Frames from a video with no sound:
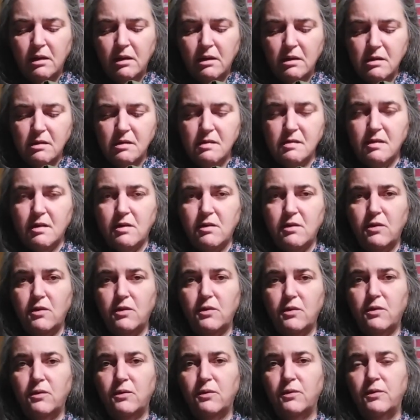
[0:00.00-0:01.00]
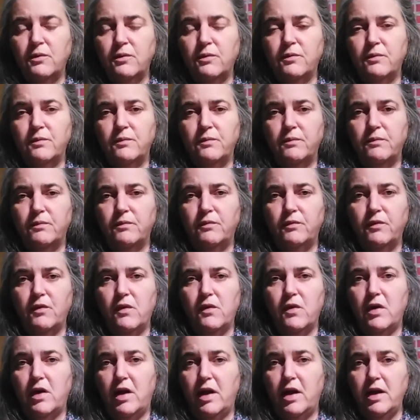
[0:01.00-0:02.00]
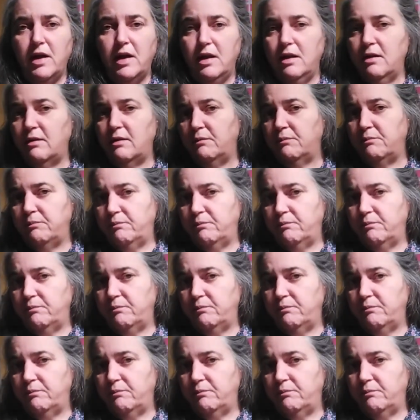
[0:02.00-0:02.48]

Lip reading: So I got